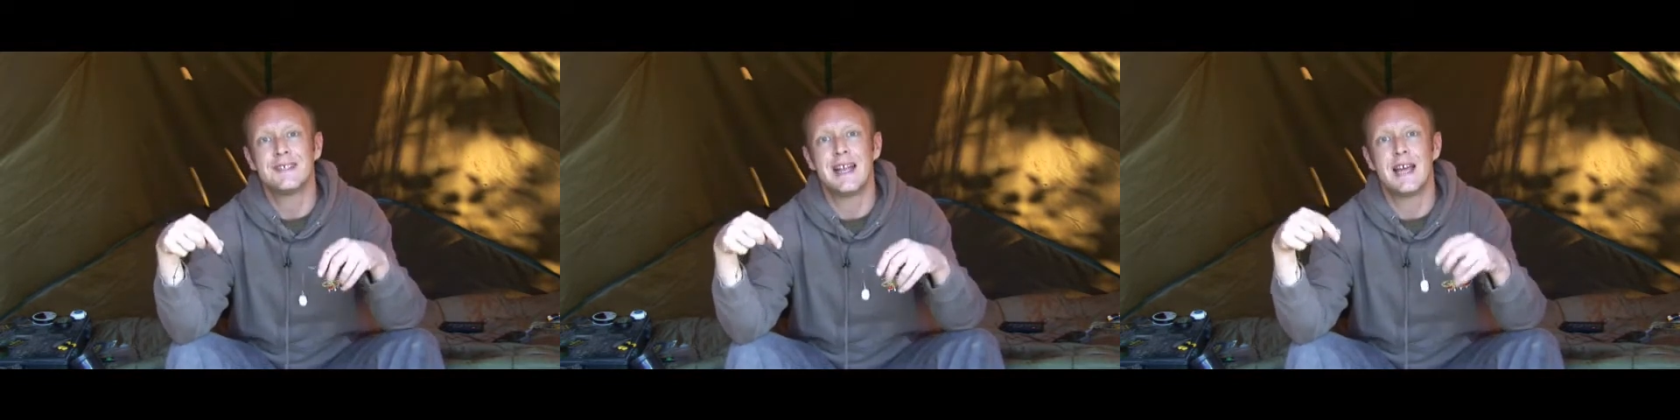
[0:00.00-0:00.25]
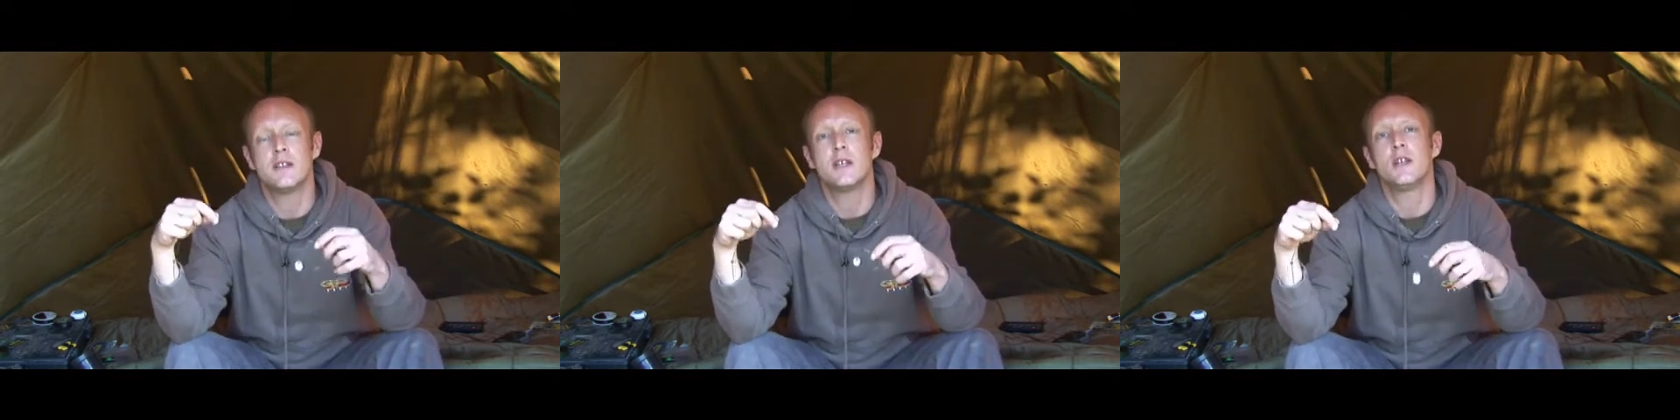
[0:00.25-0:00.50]

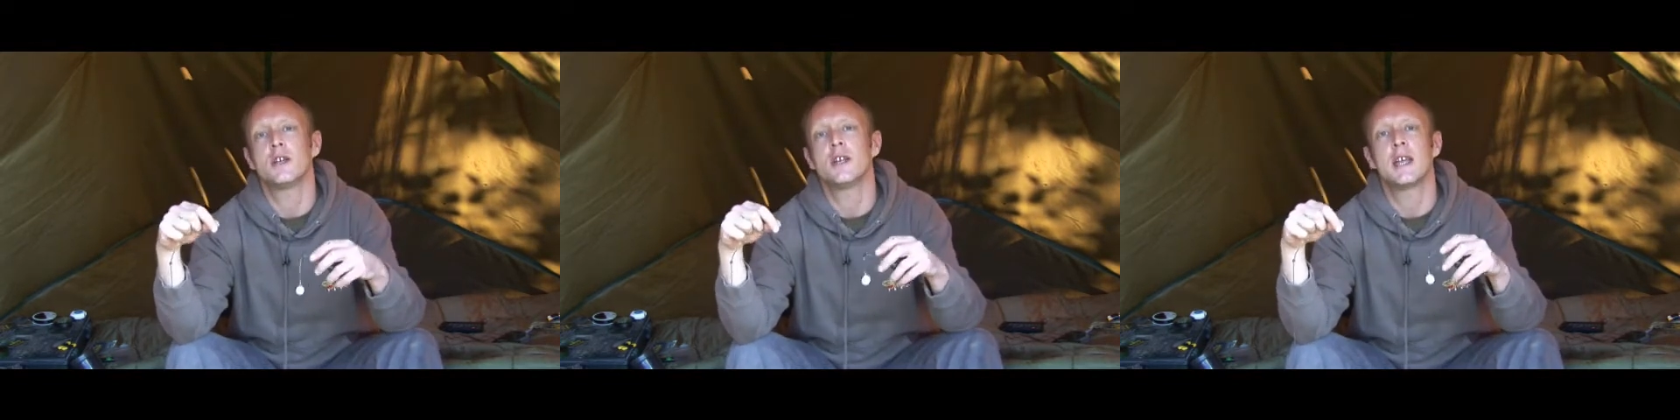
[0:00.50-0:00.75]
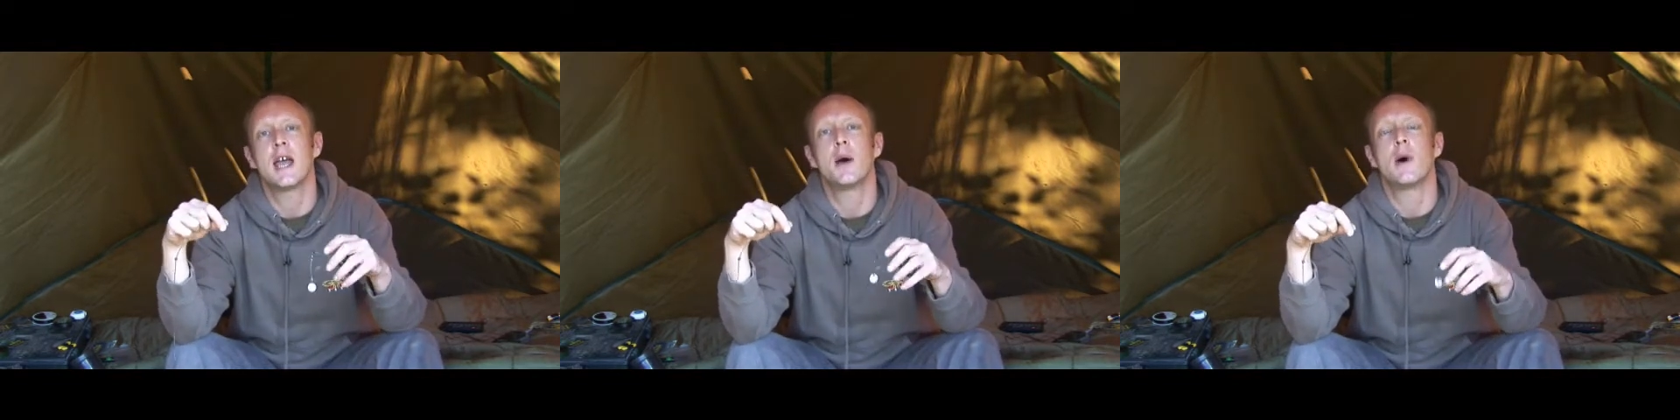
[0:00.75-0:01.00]
lead that you
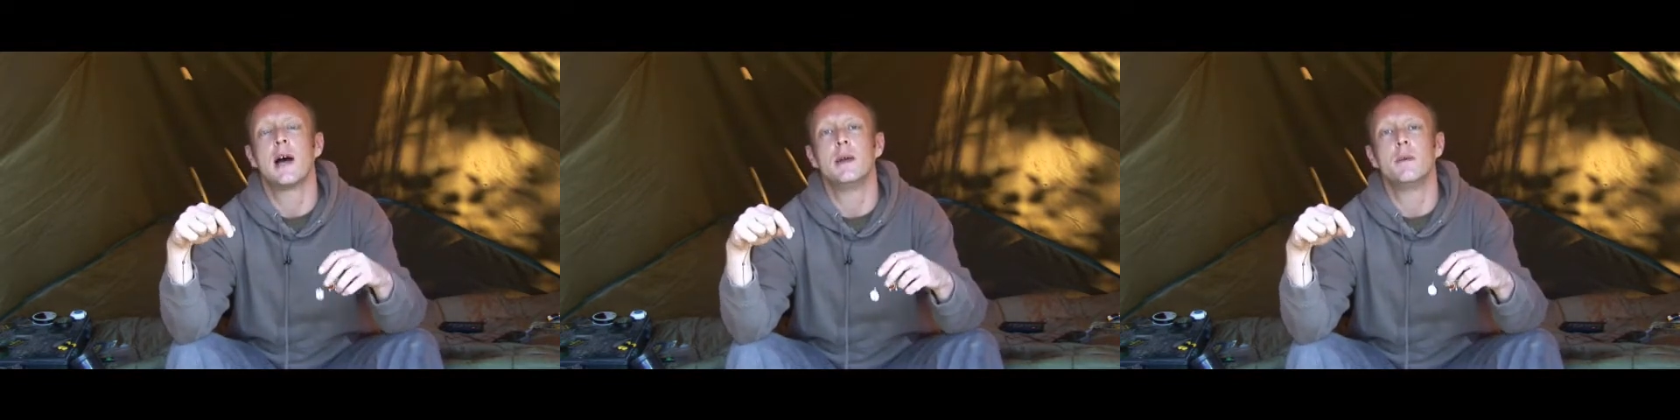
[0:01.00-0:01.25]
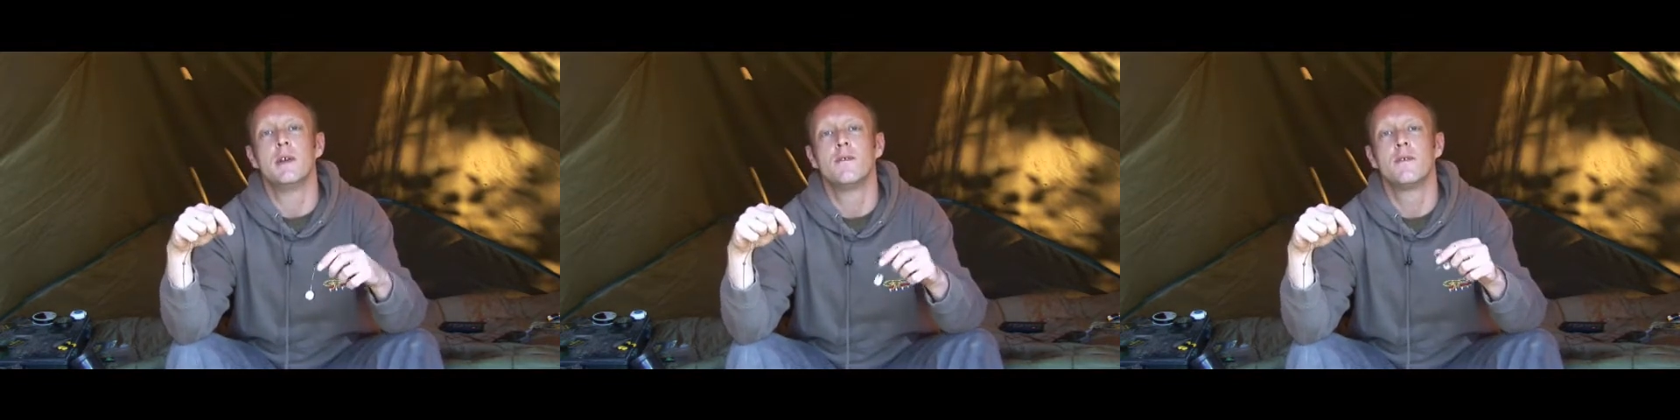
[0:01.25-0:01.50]
can get away
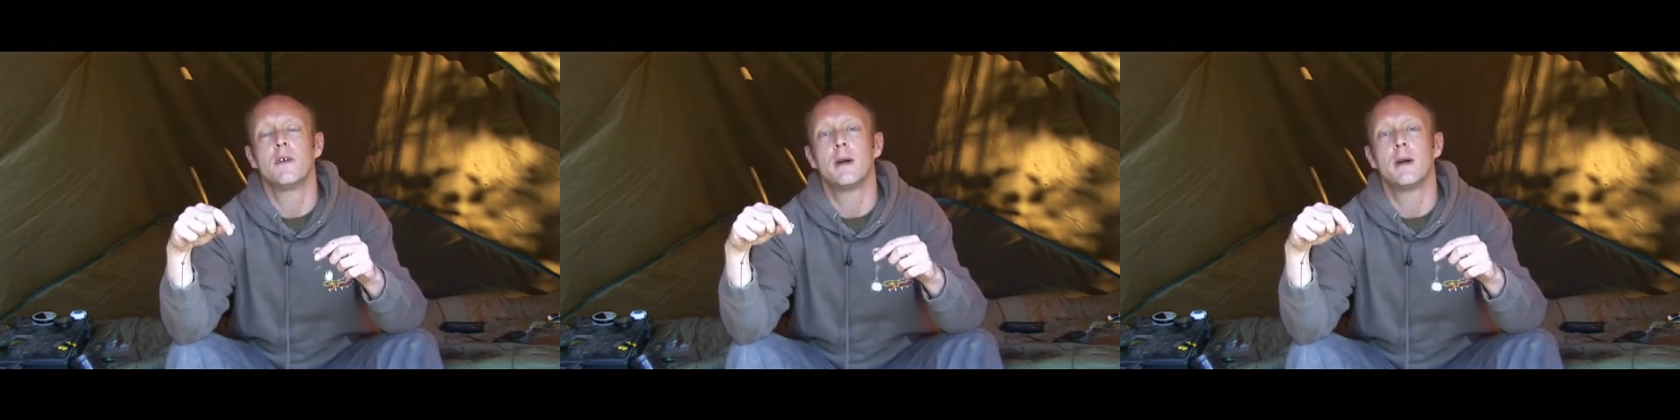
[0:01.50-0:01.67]
with.